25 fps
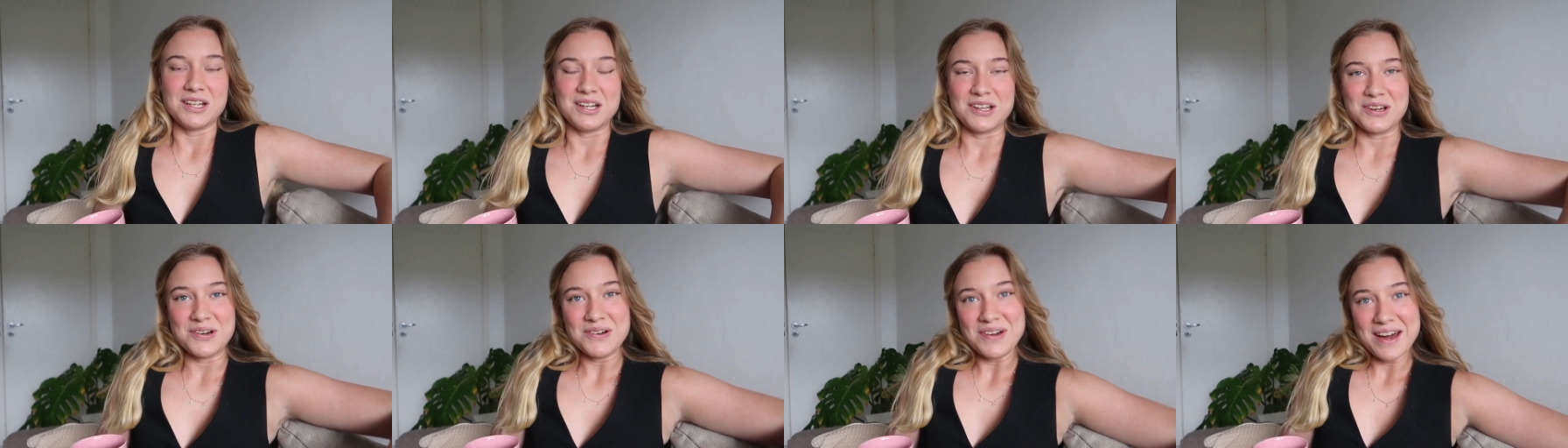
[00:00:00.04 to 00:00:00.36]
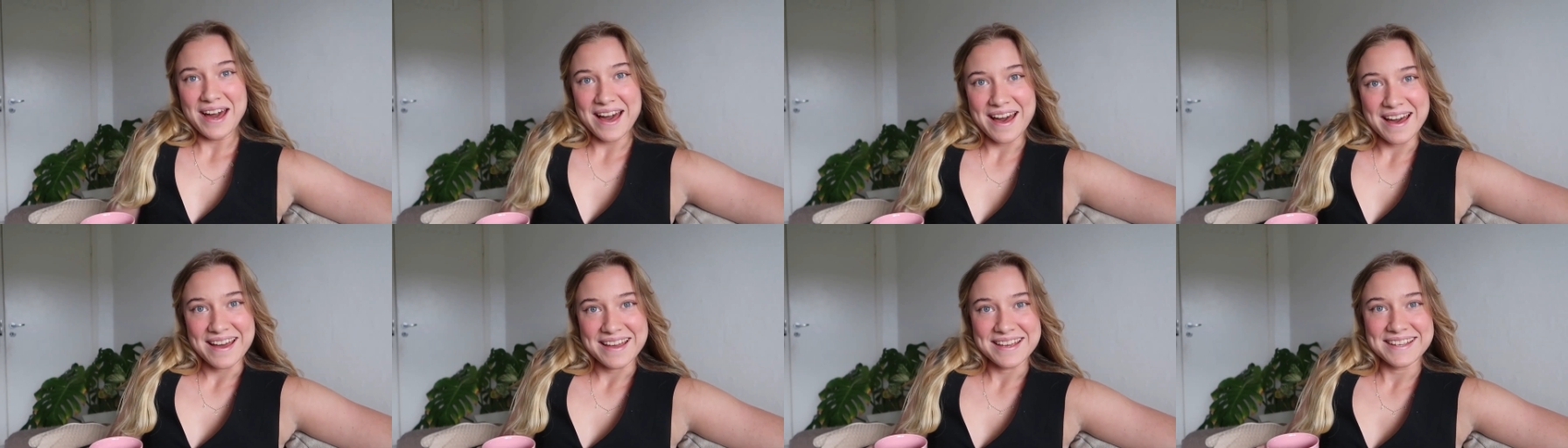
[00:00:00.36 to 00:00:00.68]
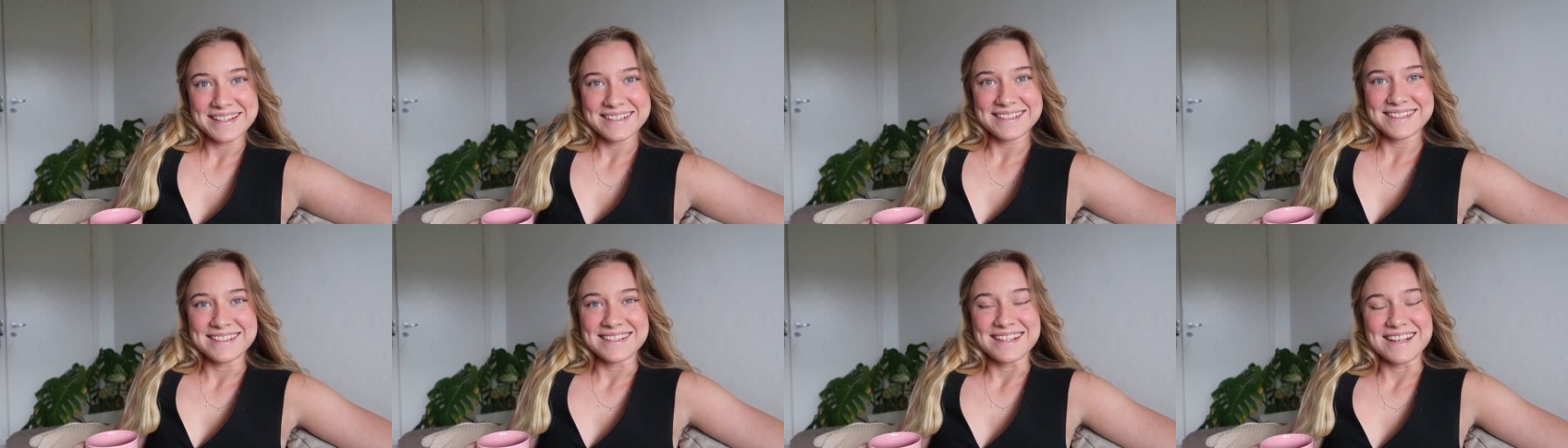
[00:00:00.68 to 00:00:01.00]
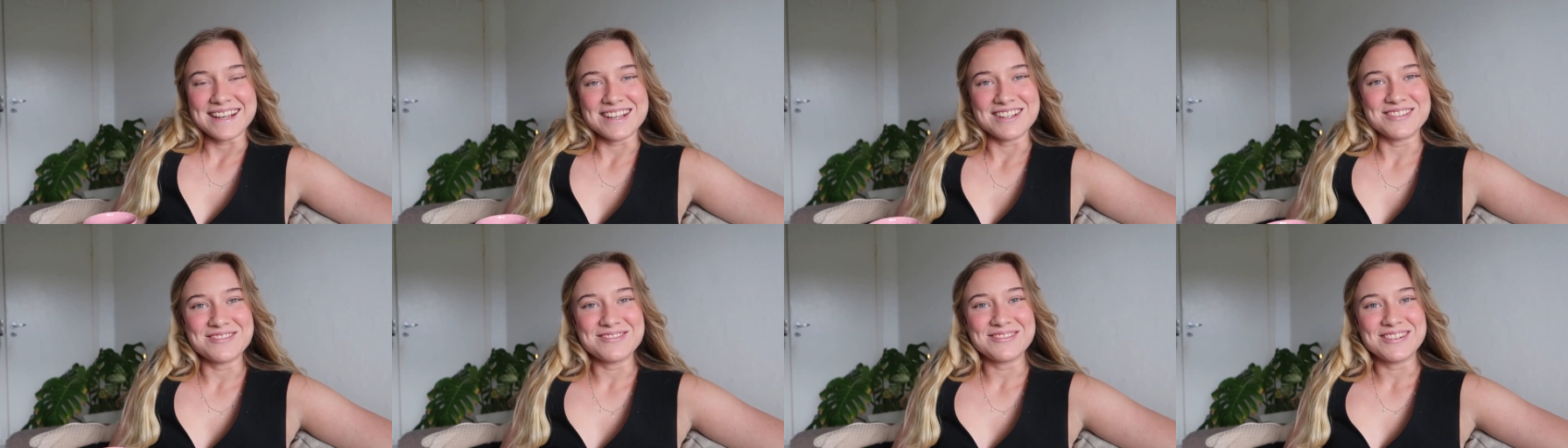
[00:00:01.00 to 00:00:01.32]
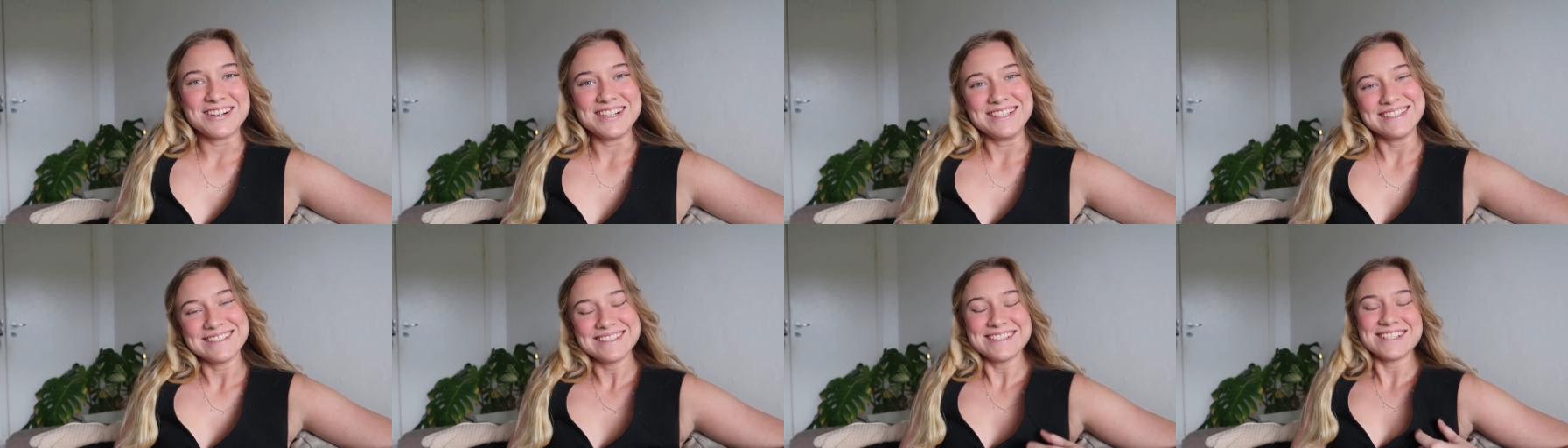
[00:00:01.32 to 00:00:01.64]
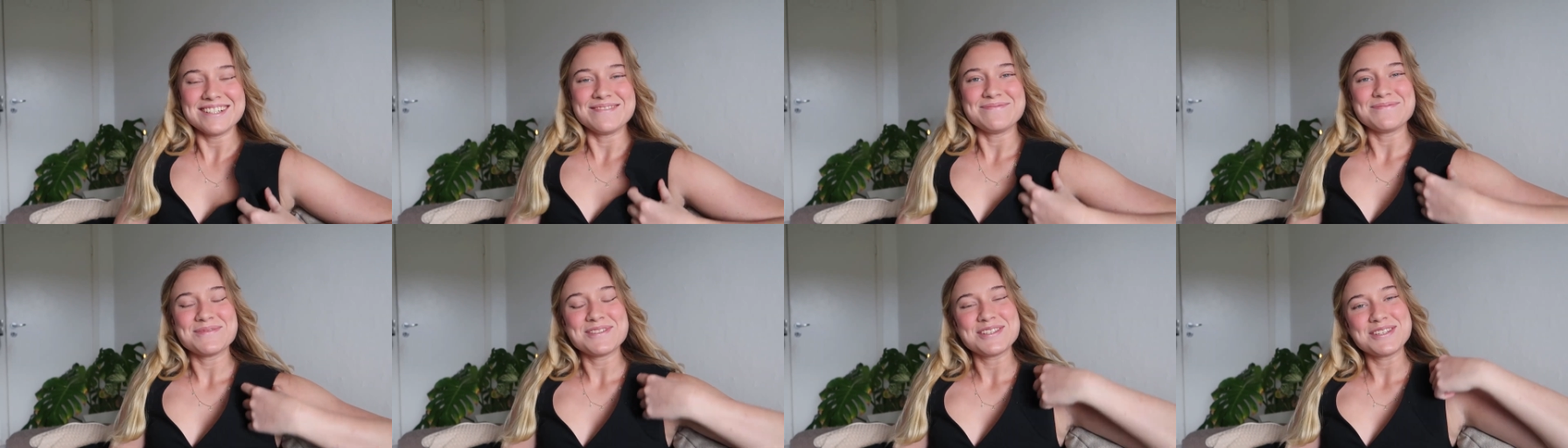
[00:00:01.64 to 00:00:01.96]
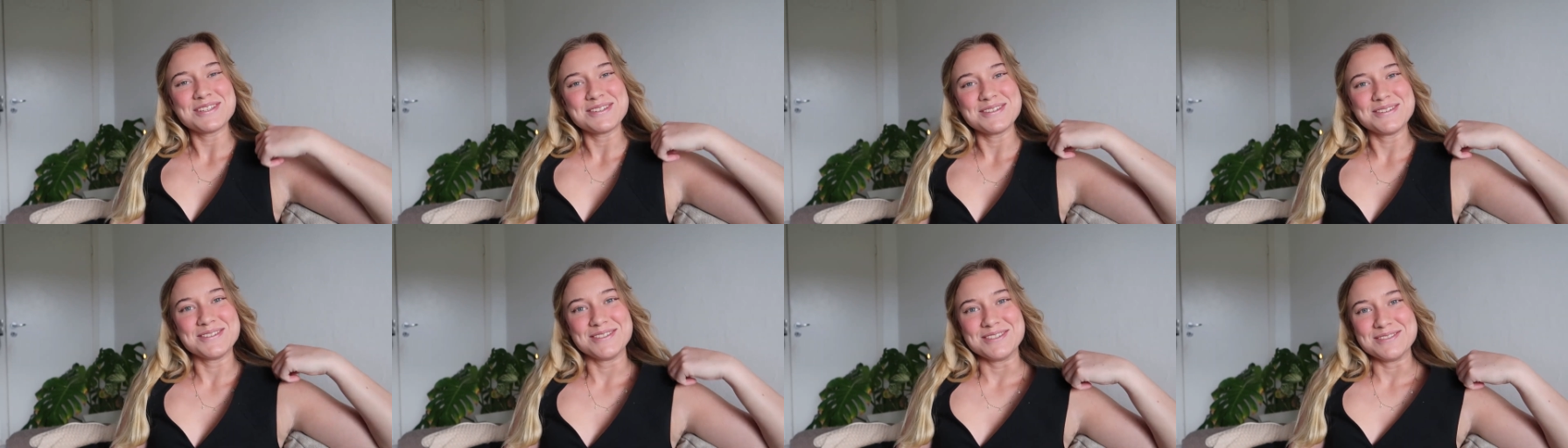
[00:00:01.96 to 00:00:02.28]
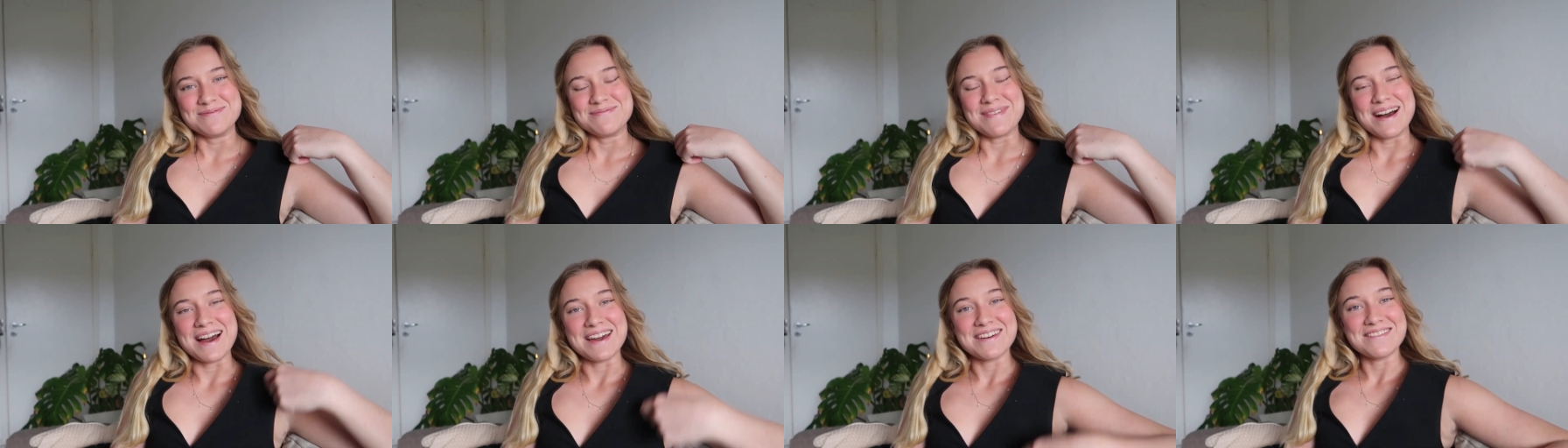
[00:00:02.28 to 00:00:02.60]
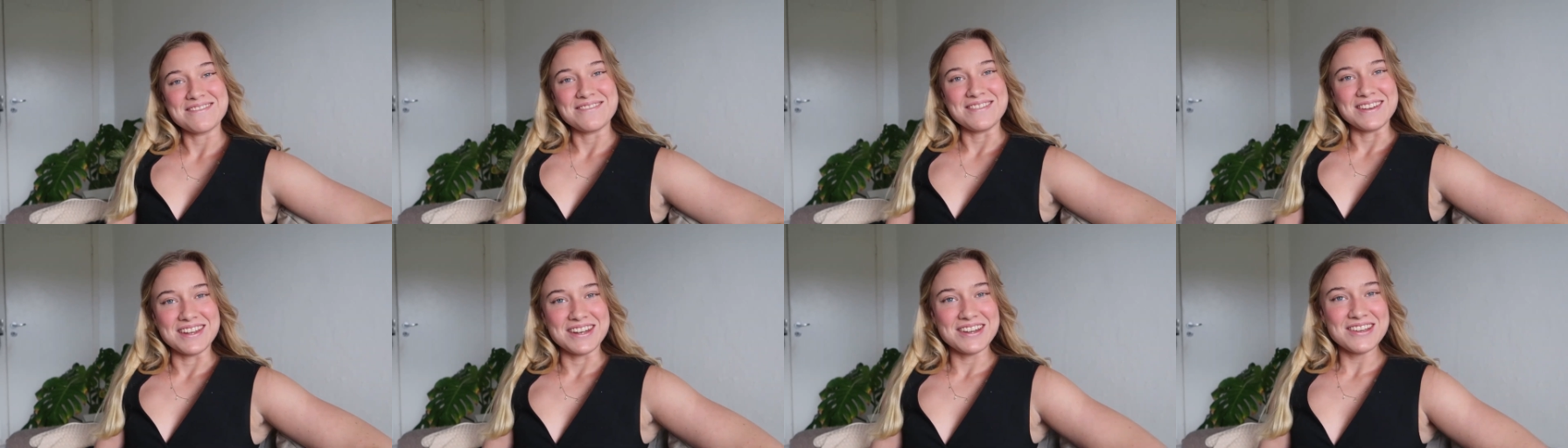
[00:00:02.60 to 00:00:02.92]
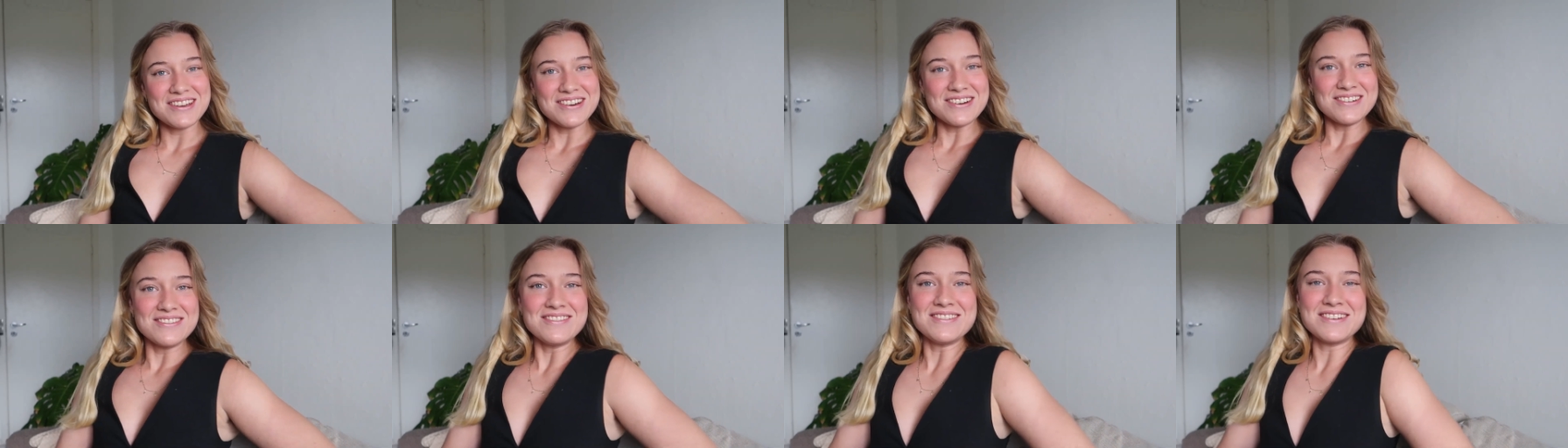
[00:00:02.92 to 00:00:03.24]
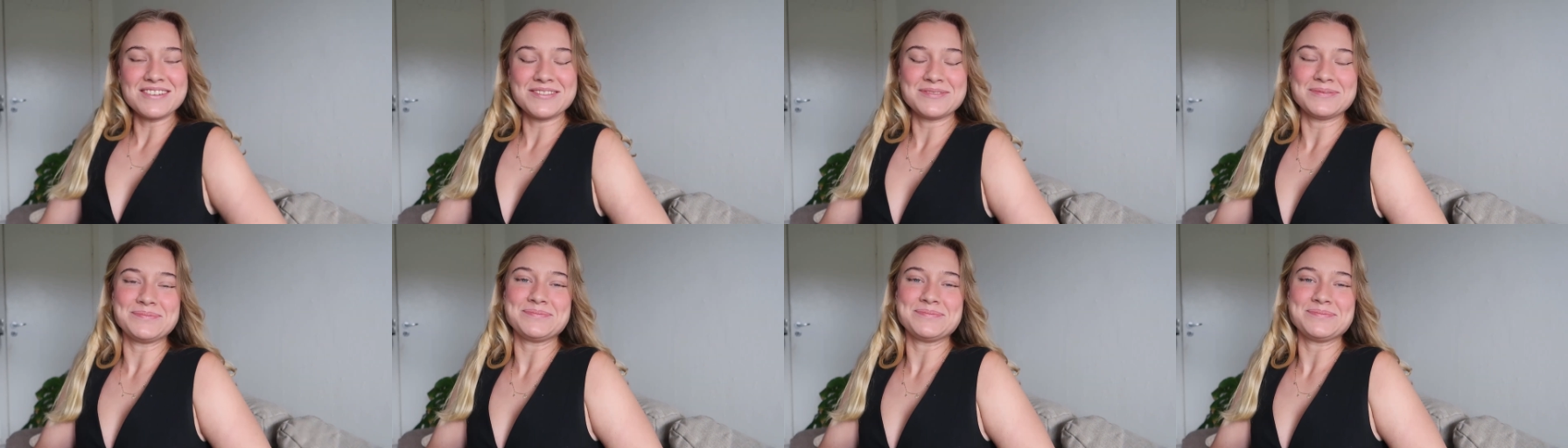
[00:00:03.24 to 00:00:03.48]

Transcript: Hello guys, and welcome to my video.